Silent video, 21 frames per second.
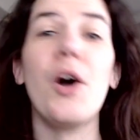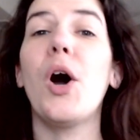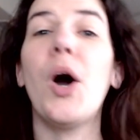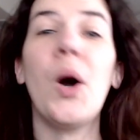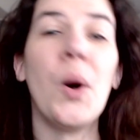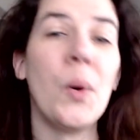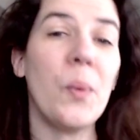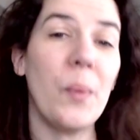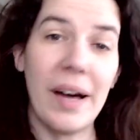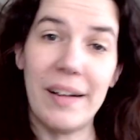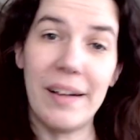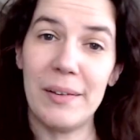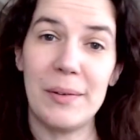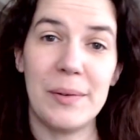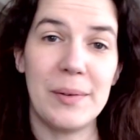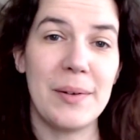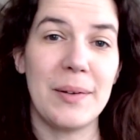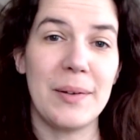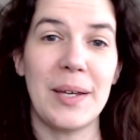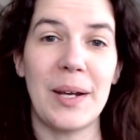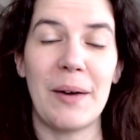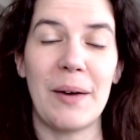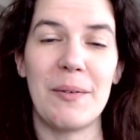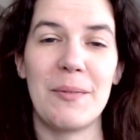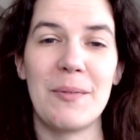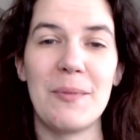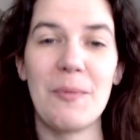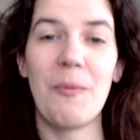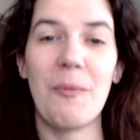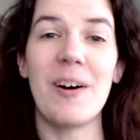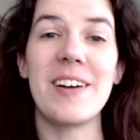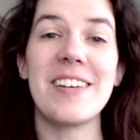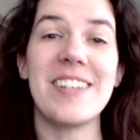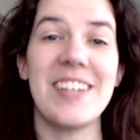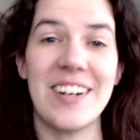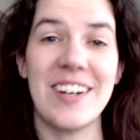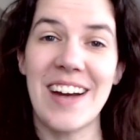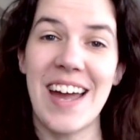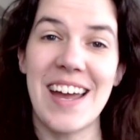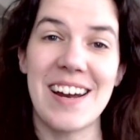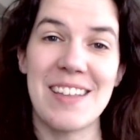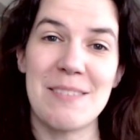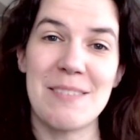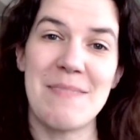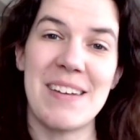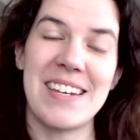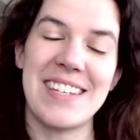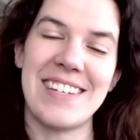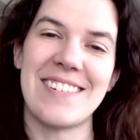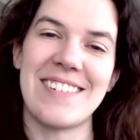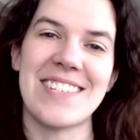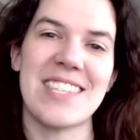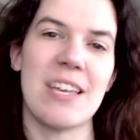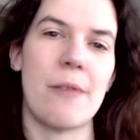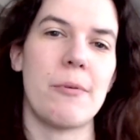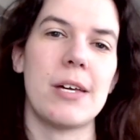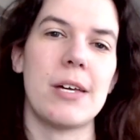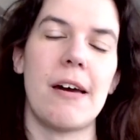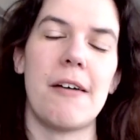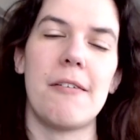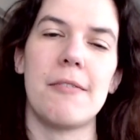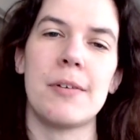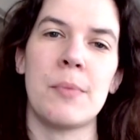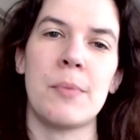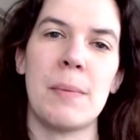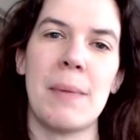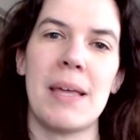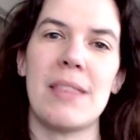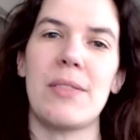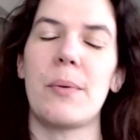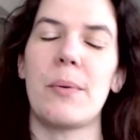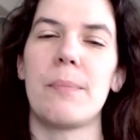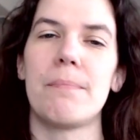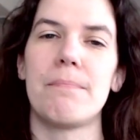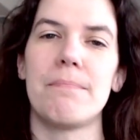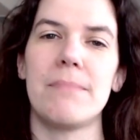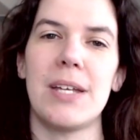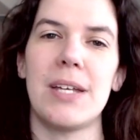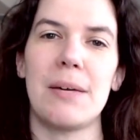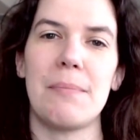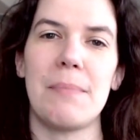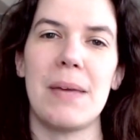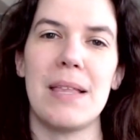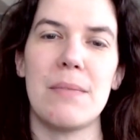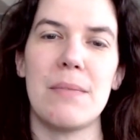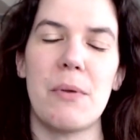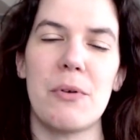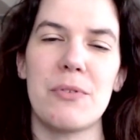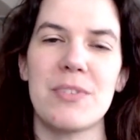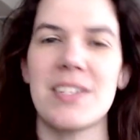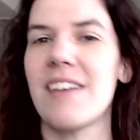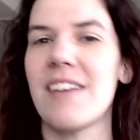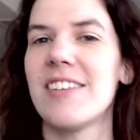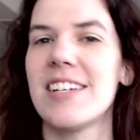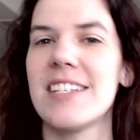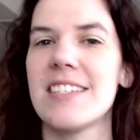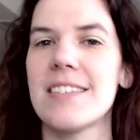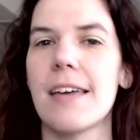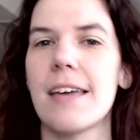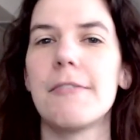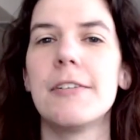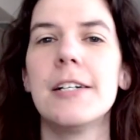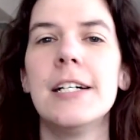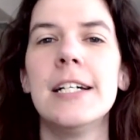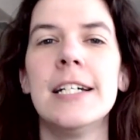oh well, 1 year out of the many years that we go, and we made the most of it. So